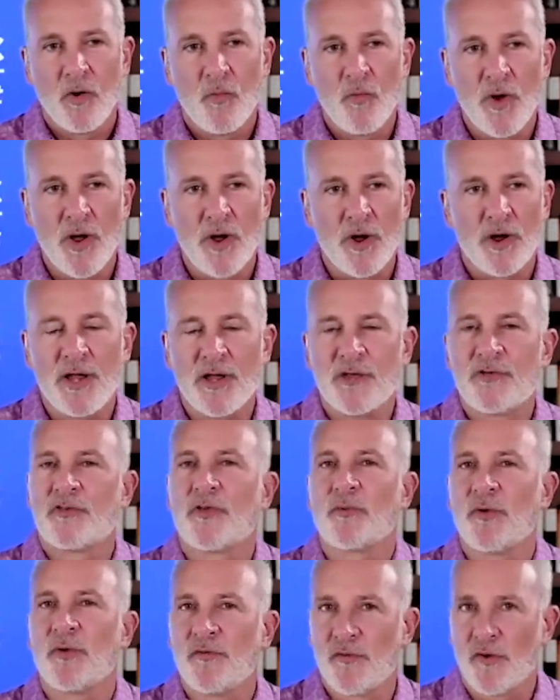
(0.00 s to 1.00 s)
where it's
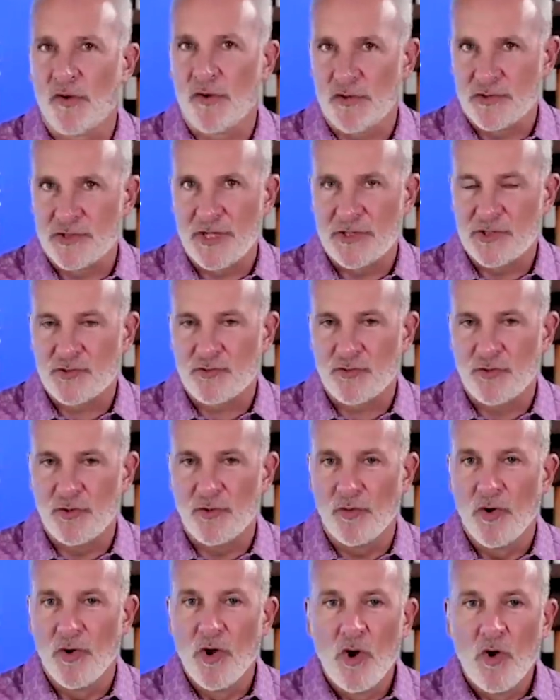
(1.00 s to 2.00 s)
the reverse that's
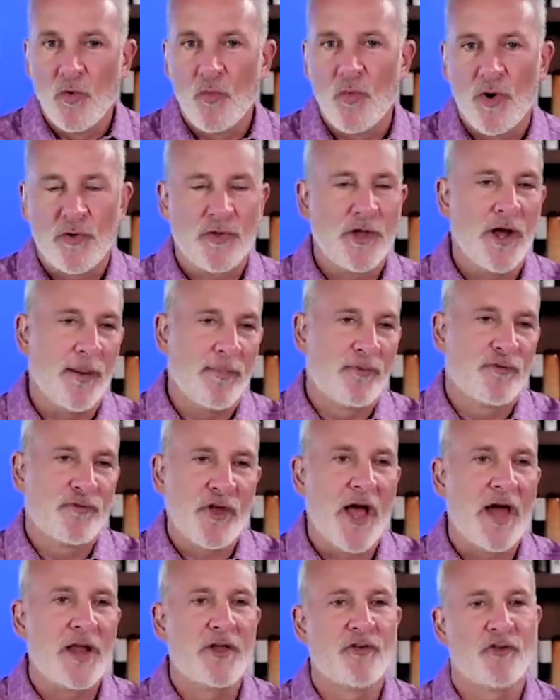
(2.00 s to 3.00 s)
true, where the
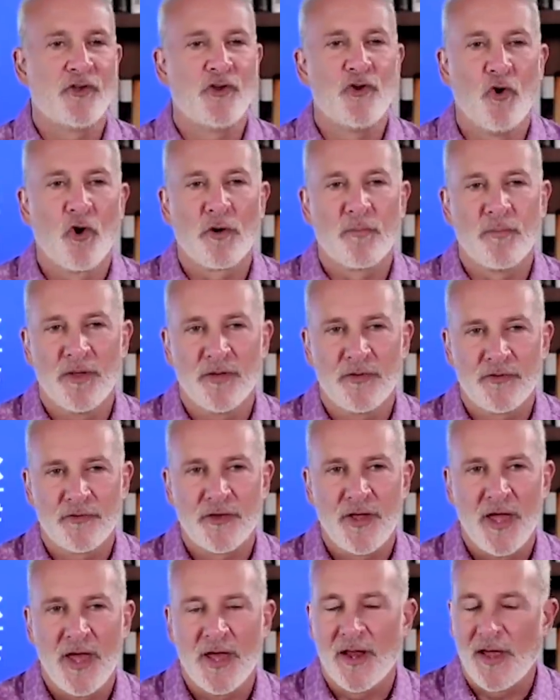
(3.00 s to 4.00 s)
upside is
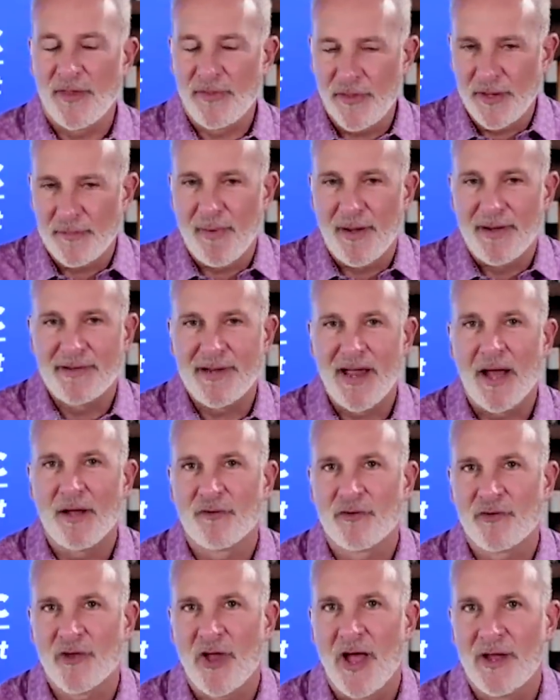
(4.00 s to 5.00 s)
enormous, and I think my
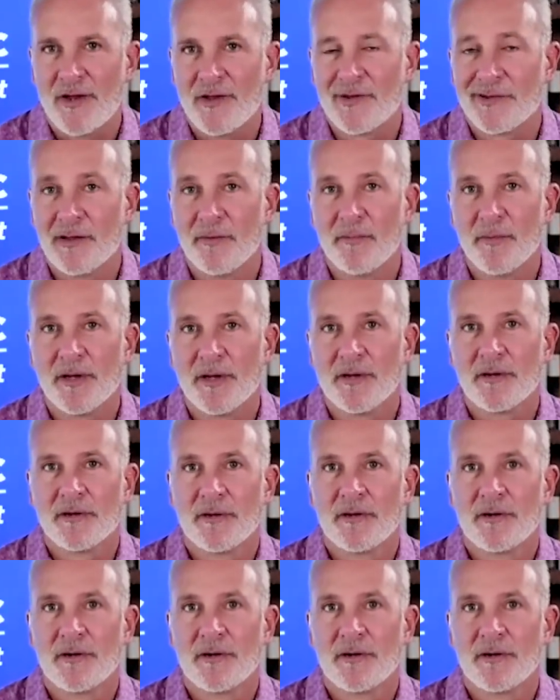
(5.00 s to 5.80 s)
downside is limited.